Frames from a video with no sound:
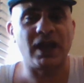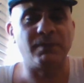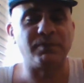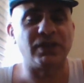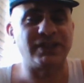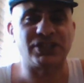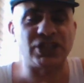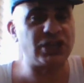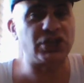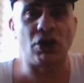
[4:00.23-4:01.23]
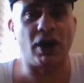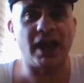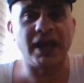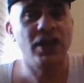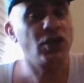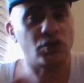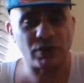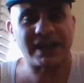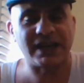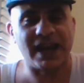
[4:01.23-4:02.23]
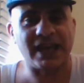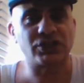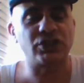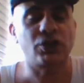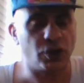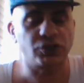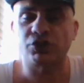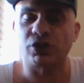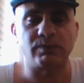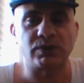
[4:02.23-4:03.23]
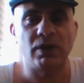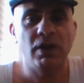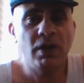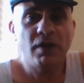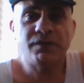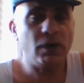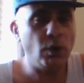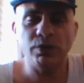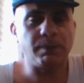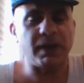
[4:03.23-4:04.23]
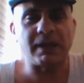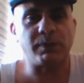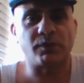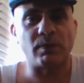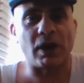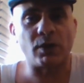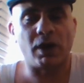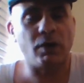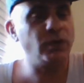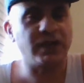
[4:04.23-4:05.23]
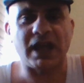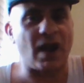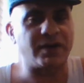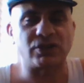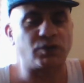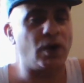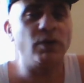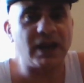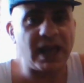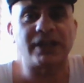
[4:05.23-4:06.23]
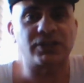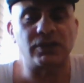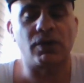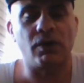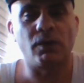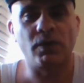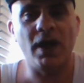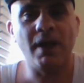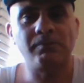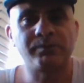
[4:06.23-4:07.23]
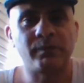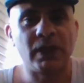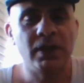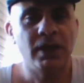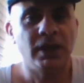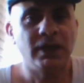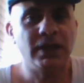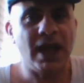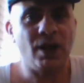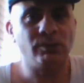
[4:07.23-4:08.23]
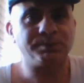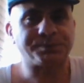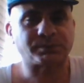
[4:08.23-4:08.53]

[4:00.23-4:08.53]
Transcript: the CGI Green Lantern costumes. For all the people from OHA, all the characters, right, all the Lantern Corps, right? Now,